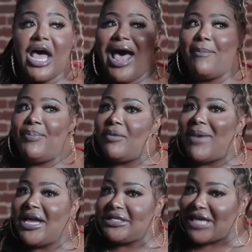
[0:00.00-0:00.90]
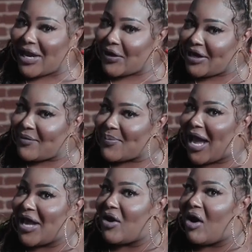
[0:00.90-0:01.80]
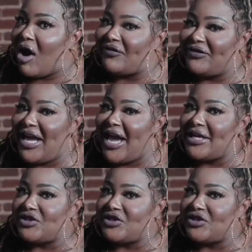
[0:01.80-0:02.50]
I built my entire empire off of that.